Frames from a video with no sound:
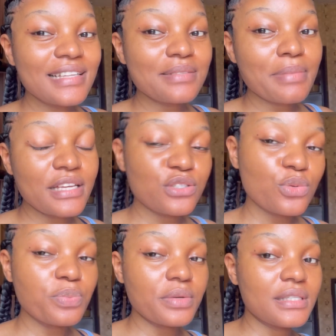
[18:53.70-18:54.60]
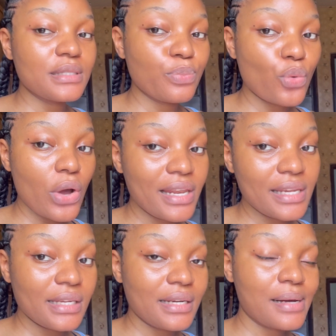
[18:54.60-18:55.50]
My soup is
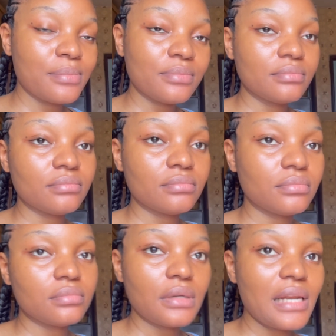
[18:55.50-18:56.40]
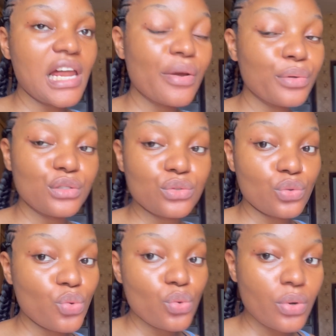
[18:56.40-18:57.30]
boiling. I'm allowing it to
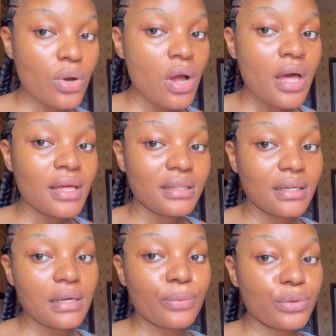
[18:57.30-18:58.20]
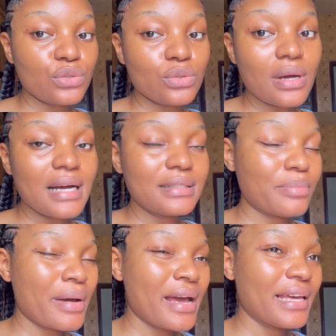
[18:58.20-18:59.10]
cook. Then I'm going to add
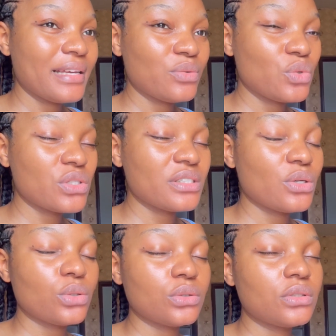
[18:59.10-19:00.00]
my, what's it called?